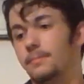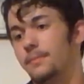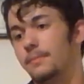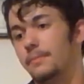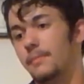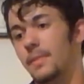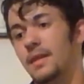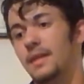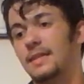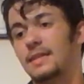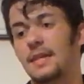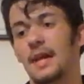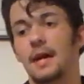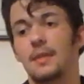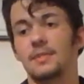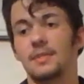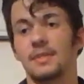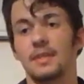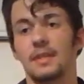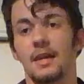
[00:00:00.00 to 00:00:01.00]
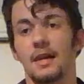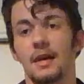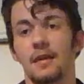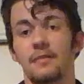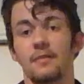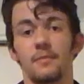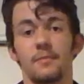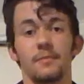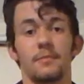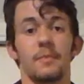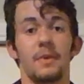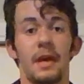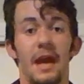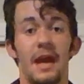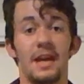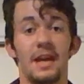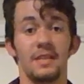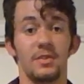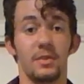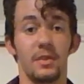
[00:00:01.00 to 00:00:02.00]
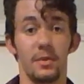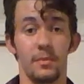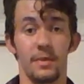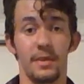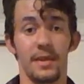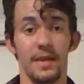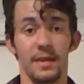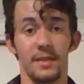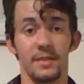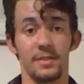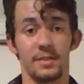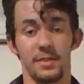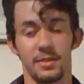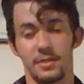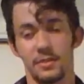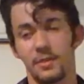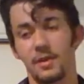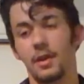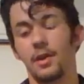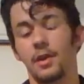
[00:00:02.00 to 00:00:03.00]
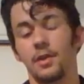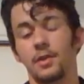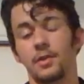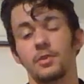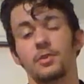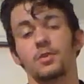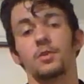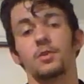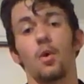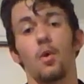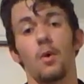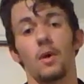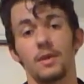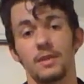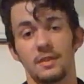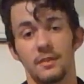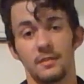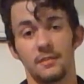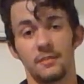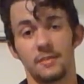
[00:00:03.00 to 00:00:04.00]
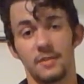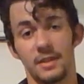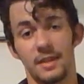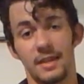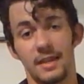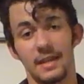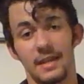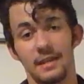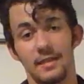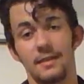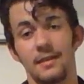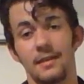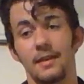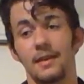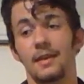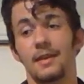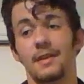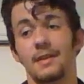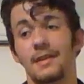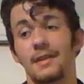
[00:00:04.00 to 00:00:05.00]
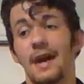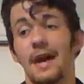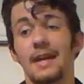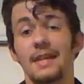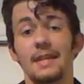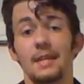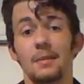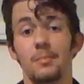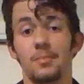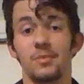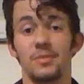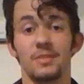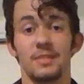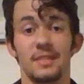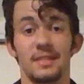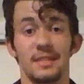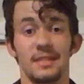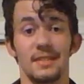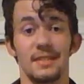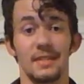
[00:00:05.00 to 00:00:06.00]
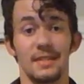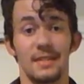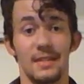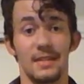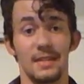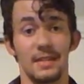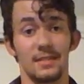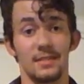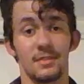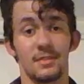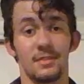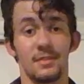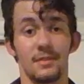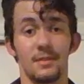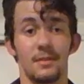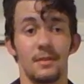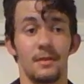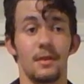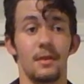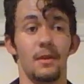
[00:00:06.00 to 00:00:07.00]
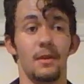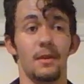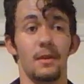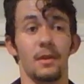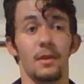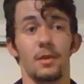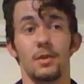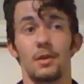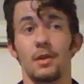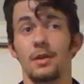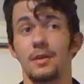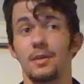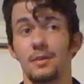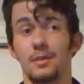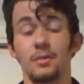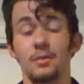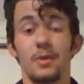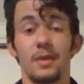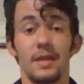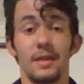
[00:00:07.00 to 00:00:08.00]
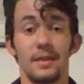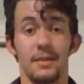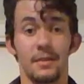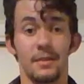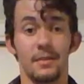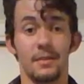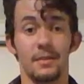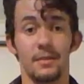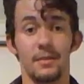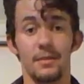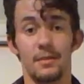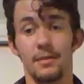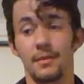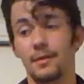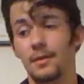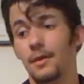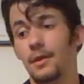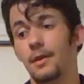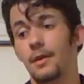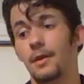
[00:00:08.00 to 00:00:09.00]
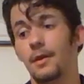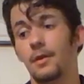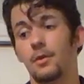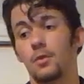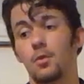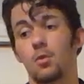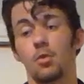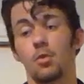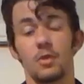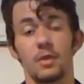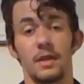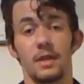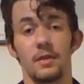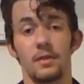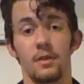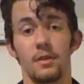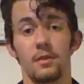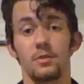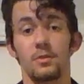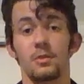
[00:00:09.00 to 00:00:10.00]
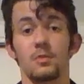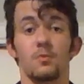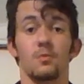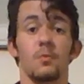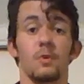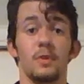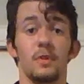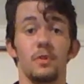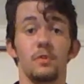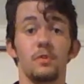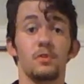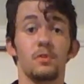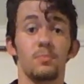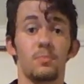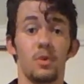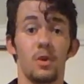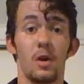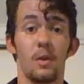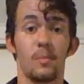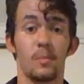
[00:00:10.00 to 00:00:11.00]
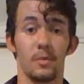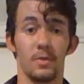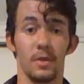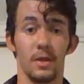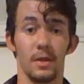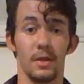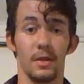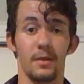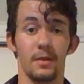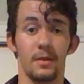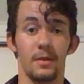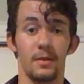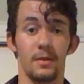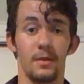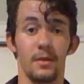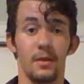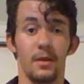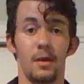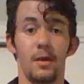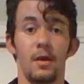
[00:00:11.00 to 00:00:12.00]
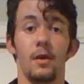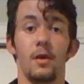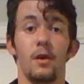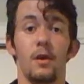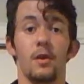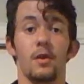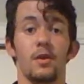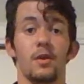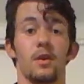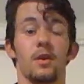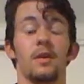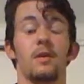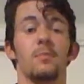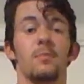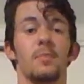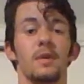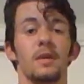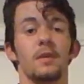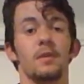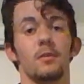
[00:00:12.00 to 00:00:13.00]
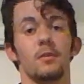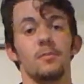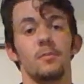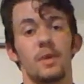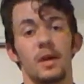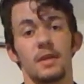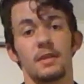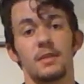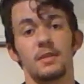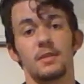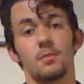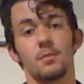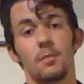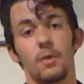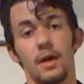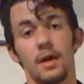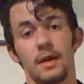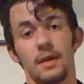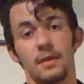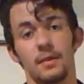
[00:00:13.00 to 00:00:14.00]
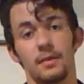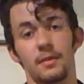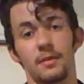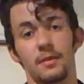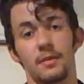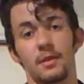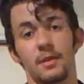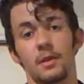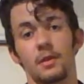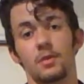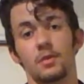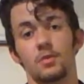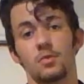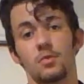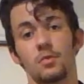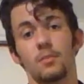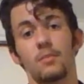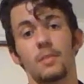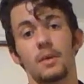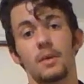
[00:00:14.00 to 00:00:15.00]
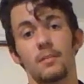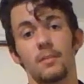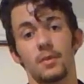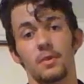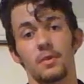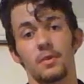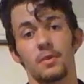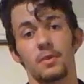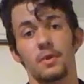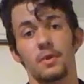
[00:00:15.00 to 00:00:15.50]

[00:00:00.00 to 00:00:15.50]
Many times in life, as human nature, you're going to forget 90% of the things you hear. Cornell notes, when used properly, are going to be your best way to remember,